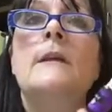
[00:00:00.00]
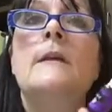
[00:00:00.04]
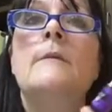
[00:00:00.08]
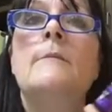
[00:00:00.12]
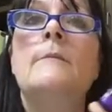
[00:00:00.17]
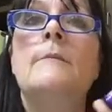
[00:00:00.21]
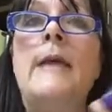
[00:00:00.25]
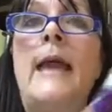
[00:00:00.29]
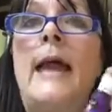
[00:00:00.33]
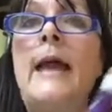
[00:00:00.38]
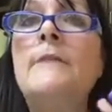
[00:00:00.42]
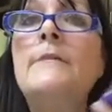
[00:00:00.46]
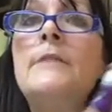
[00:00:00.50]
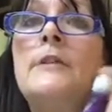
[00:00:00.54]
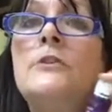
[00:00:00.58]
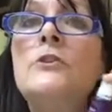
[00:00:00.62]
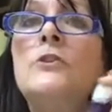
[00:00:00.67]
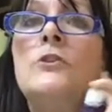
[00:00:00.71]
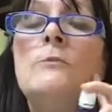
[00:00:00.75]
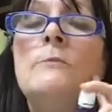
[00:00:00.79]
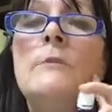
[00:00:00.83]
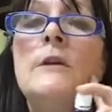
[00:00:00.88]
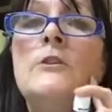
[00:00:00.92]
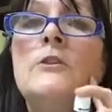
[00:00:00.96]
having
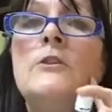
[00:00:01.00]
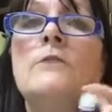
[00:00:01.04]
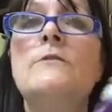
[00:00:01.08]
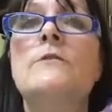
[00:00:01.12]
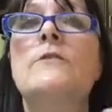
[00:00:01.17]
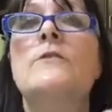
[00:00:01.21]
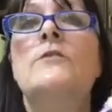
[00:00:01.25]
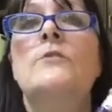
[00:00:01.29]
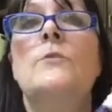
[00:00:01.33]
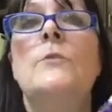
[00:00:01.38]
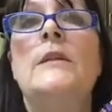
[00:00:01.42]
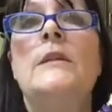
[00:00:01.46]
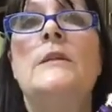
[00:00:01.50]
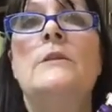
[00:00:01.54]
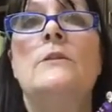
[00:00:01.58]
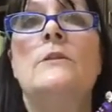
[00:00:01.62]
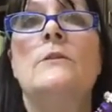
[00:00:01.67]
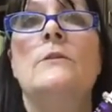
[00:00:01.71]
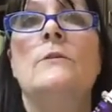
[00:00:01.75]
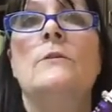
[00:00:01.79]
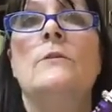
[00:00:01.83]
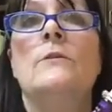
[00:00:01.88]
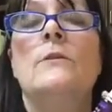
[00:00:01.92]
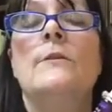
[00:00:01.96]
too much of a sweet
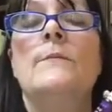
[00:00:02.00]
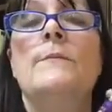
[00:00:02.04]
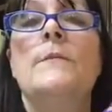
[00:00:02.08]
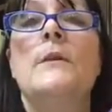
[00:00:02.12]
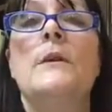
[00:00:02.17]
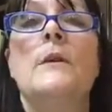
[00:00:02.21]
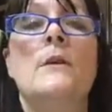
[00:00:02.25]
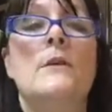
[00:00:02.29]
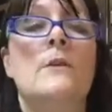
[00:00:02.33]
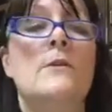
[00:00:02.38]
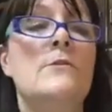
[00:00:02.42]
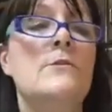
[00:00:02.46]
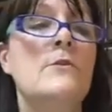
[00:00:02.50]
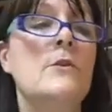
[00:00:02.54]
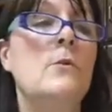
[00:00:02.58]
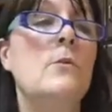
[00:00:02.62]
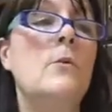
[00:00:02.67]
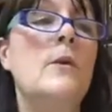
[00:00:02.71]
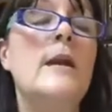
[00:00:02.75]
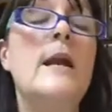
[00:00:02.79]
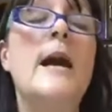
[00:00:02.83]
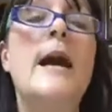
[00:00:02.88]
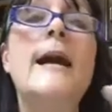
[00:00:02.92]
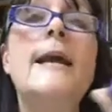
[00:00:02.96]
tooth. So
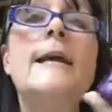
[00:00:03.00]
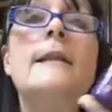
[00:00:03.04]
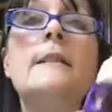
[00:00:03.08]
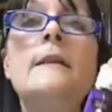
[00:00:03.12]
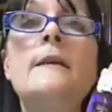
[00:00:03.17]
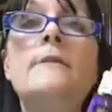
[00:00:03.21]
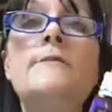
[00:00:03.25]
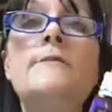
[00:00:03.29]
what I love